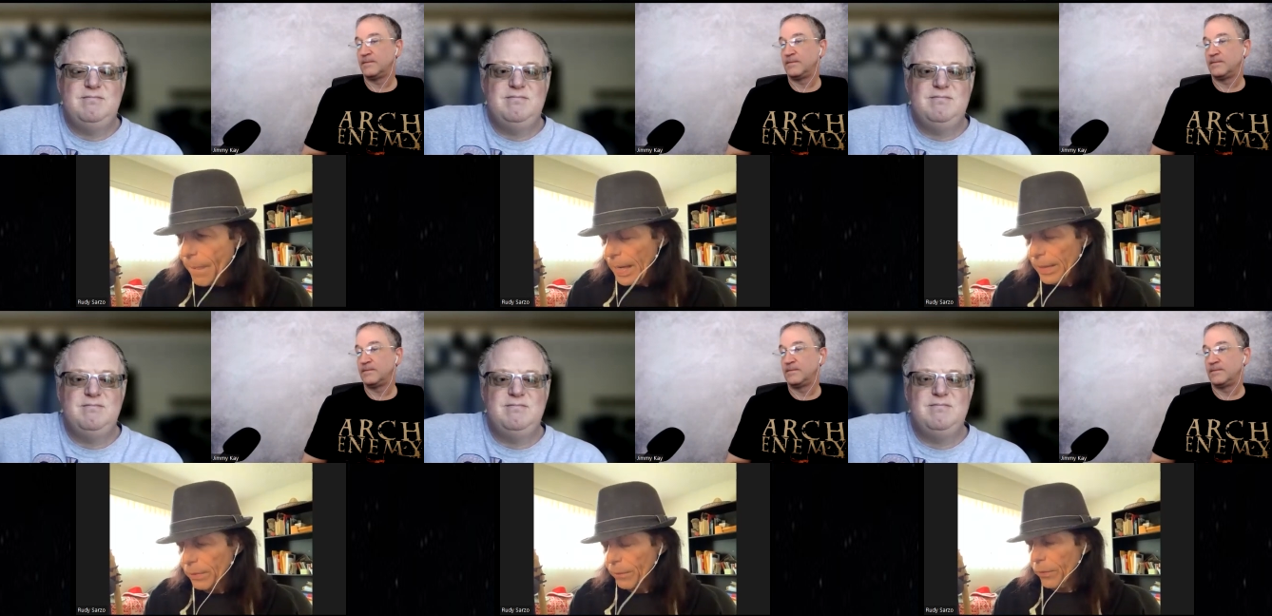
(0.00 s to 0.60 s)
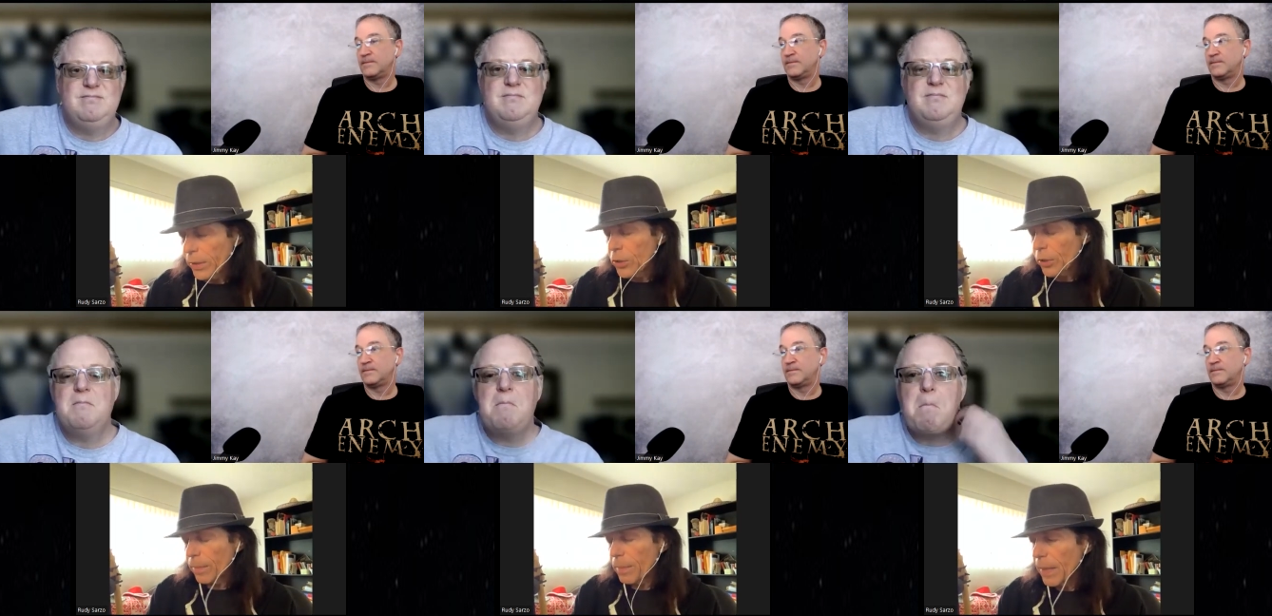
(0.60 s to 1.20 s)
Speaker 1: and their
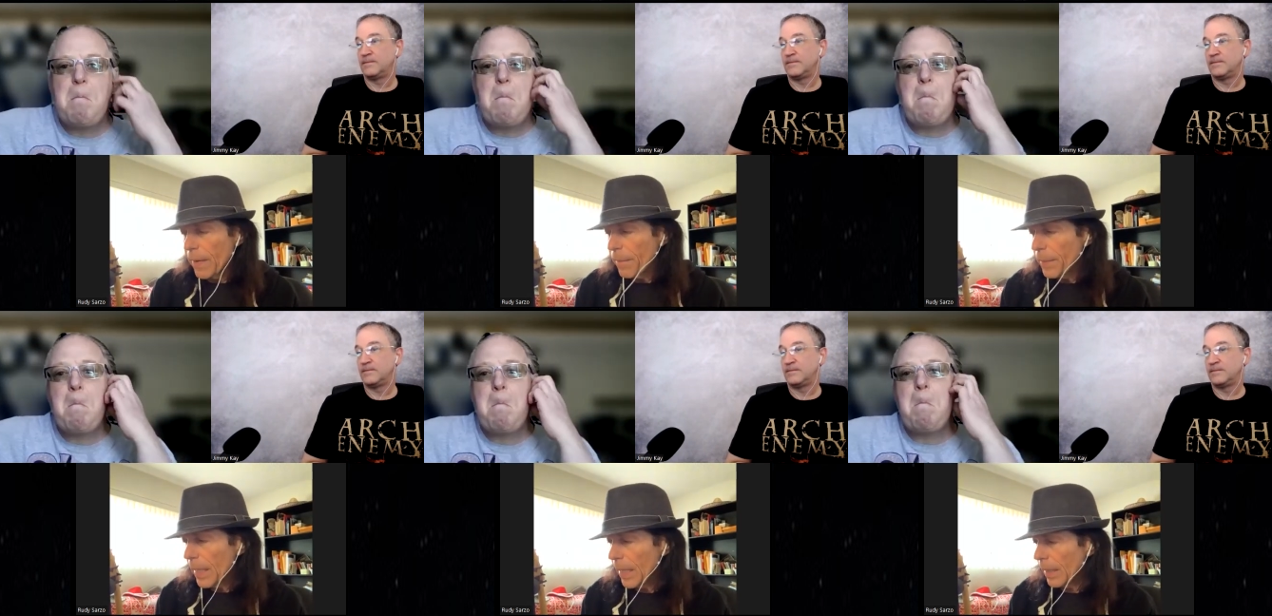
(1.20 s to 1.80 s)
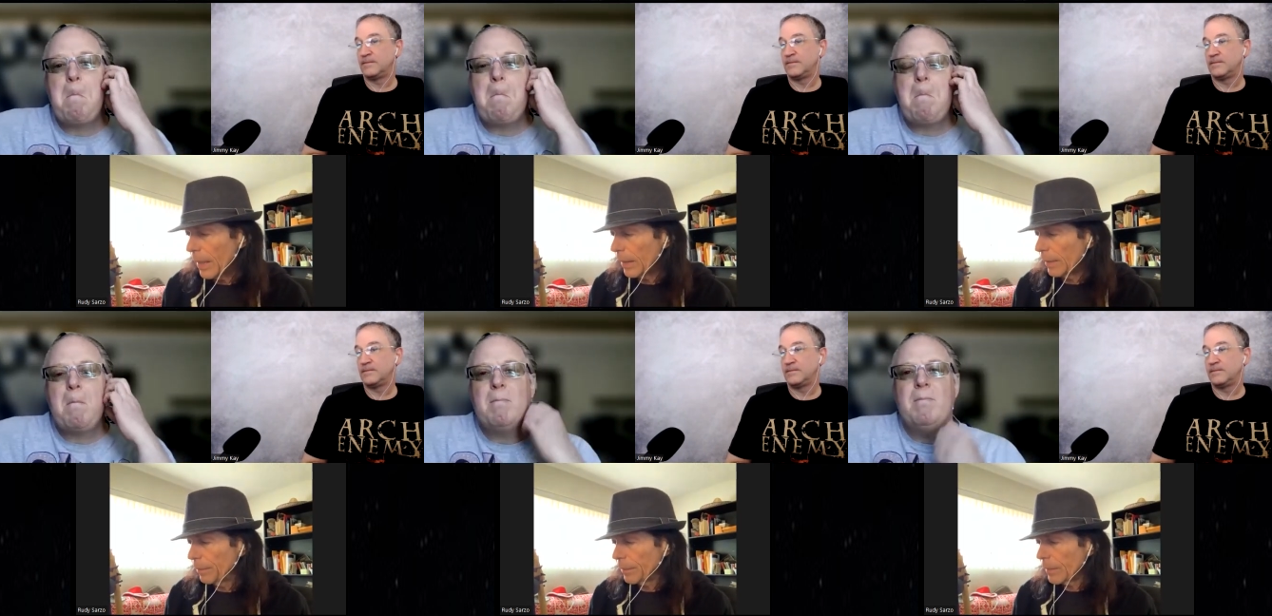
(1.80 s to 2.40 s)
friendship.
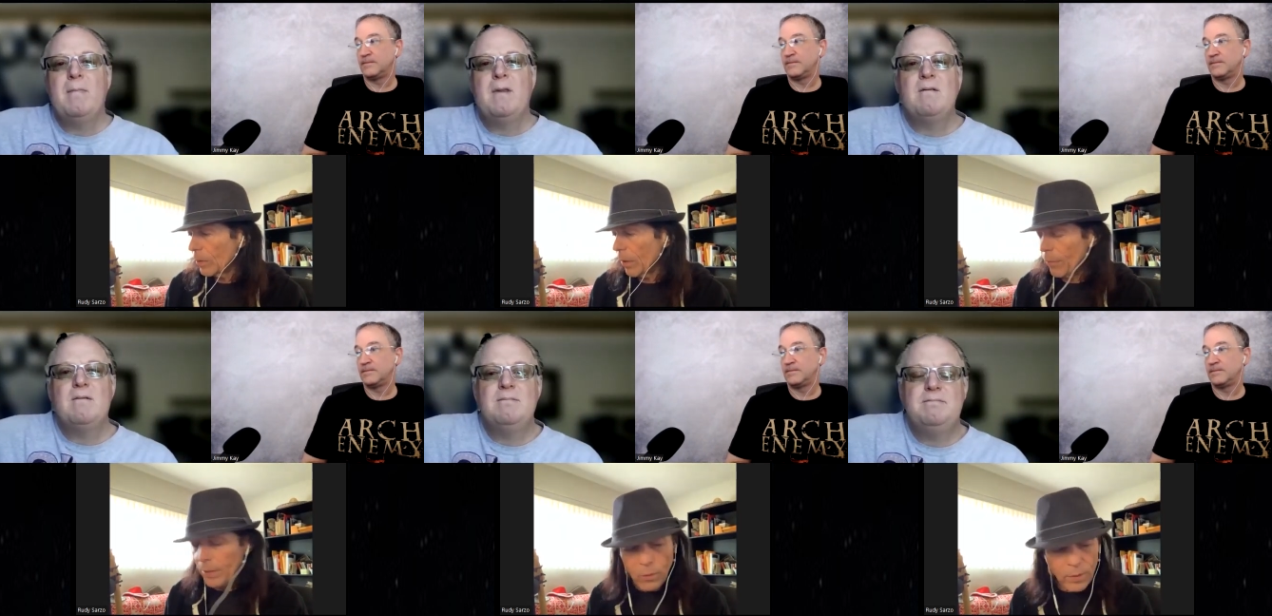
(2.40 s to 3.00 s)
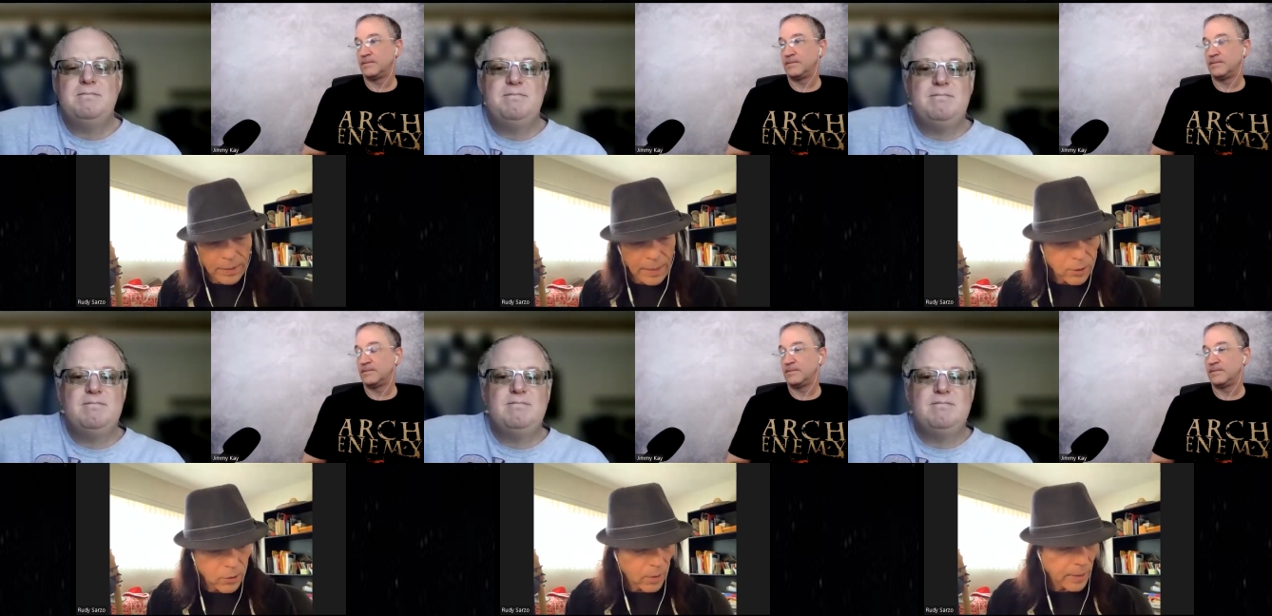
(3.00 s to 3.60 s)
And so I recorded
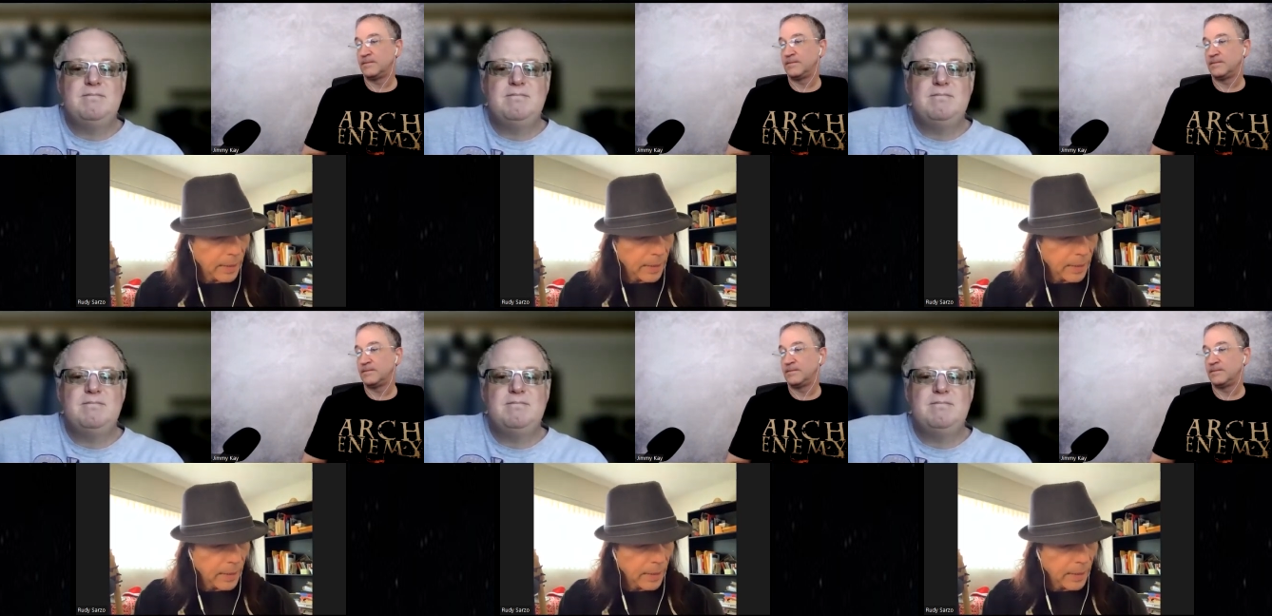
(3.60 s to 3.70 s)
that song.